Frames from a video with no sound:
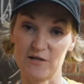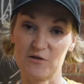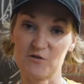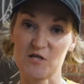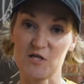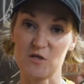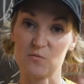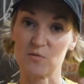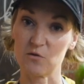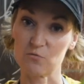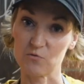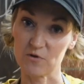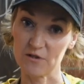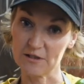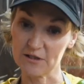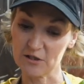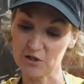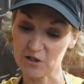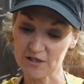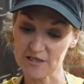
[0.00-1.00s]
used to be
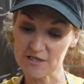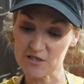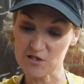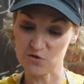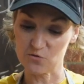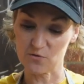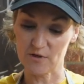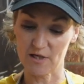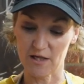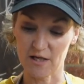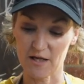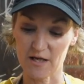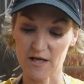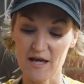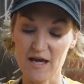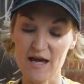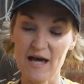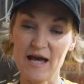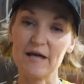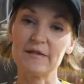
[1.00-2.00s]
really good at doing,
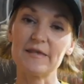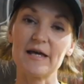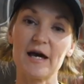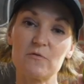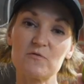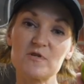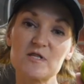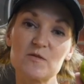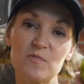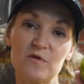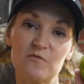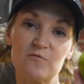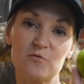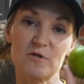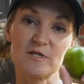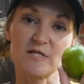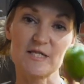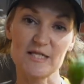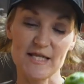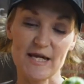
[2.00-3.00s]
and that was
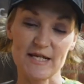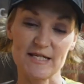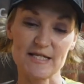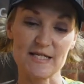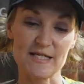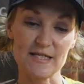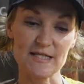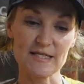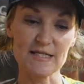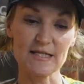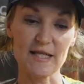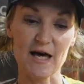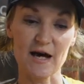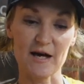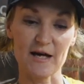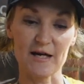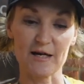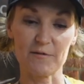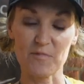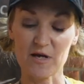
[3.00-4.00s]
before slicing the
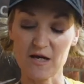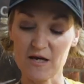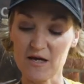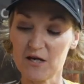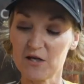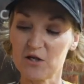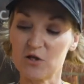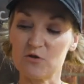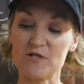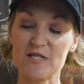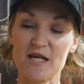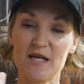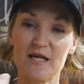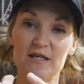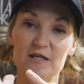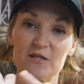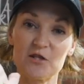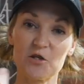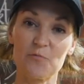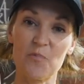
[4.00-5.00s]
lime. You take
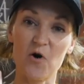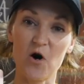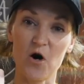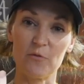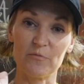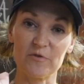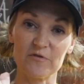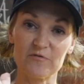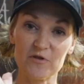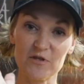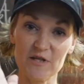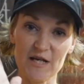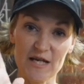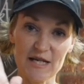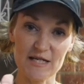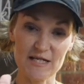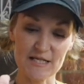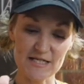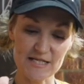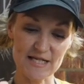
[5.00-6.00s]
it in the palm of your
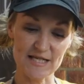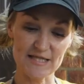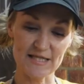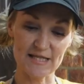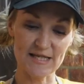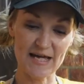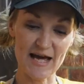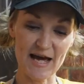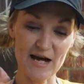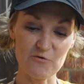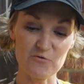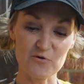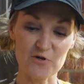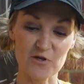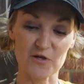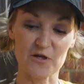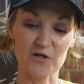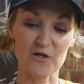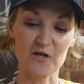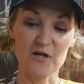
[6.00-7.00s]
hand in the
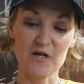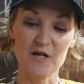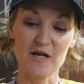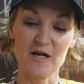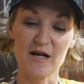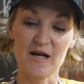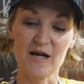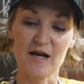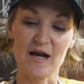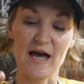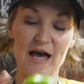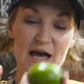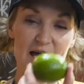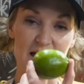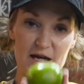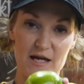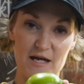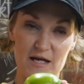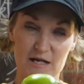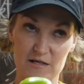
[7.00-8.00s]
counter,
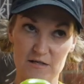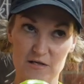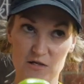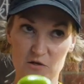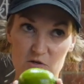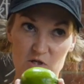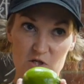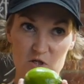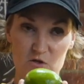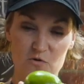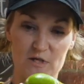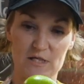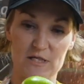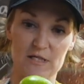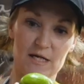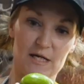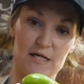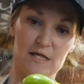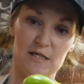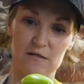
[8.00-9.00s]
and you do
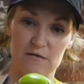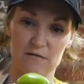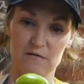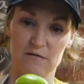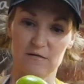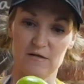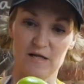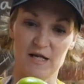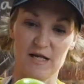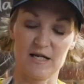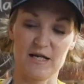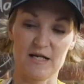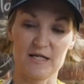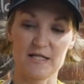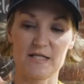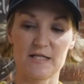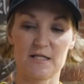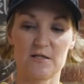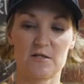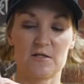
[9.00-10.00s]
it like, I
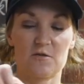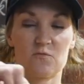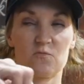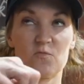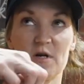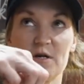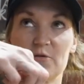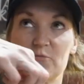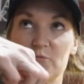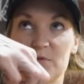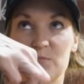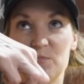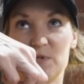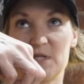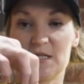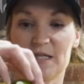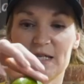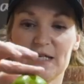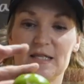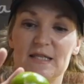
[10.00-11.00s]
guess what would
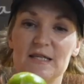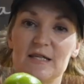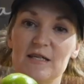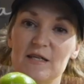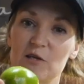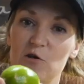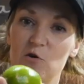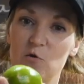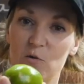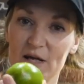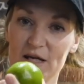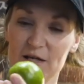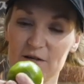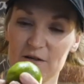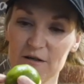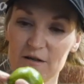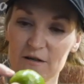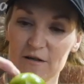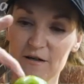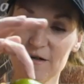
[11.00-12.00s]
be like the
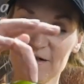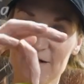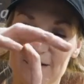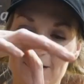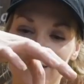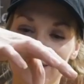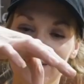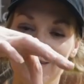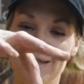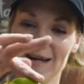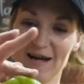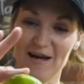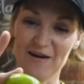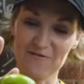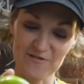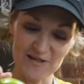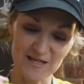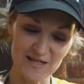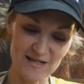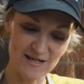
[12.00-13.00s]
equator
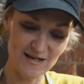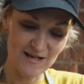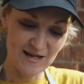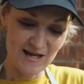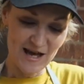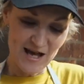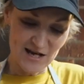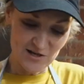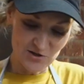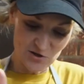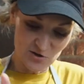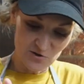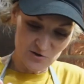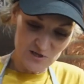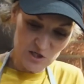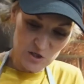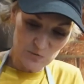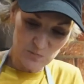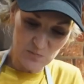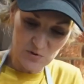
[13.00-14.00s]
of it, and you're
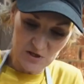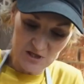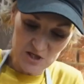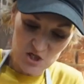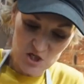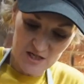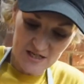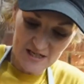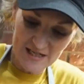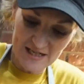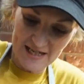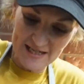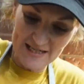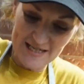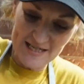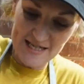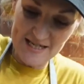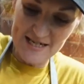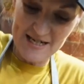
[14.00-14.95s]
going to push against